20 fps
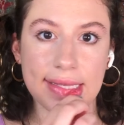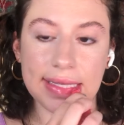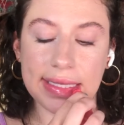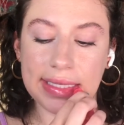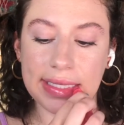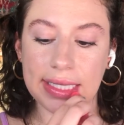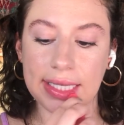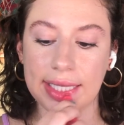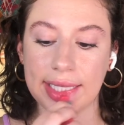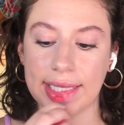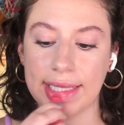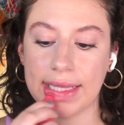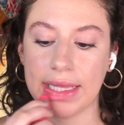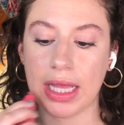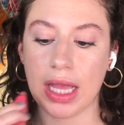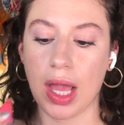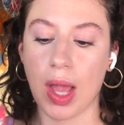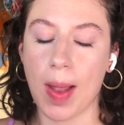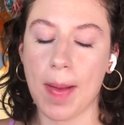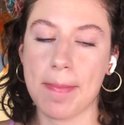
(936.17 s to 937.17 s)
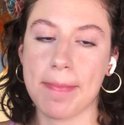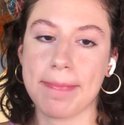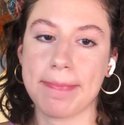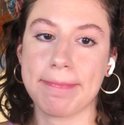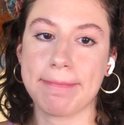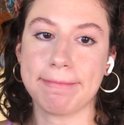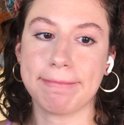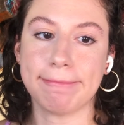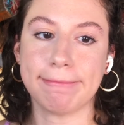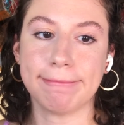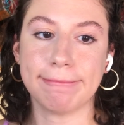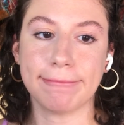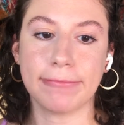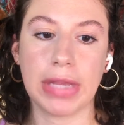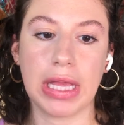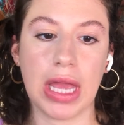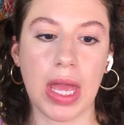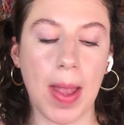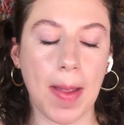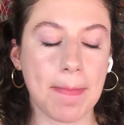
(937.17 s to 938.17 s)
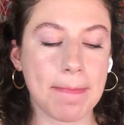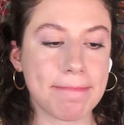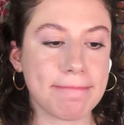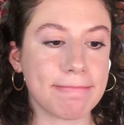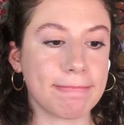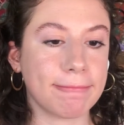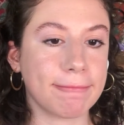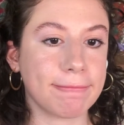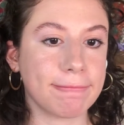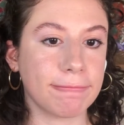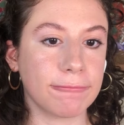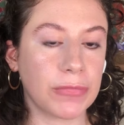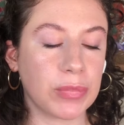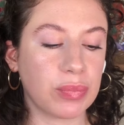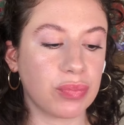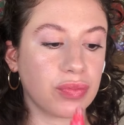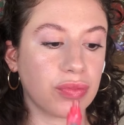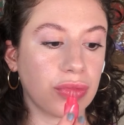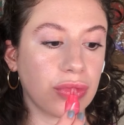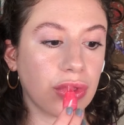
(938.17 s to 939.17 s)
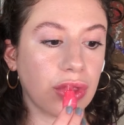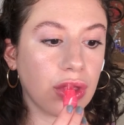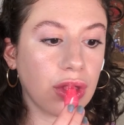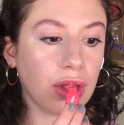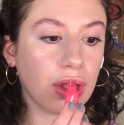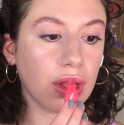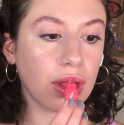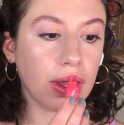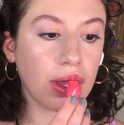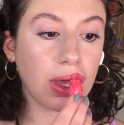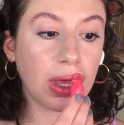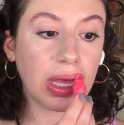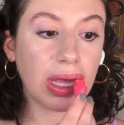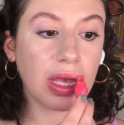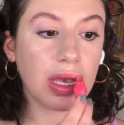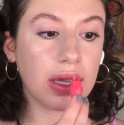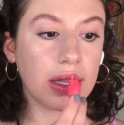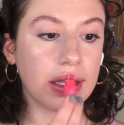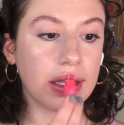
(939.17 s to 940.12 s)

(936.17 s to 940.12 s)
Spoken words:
It's really beautiful and juicy and shiny on the lips.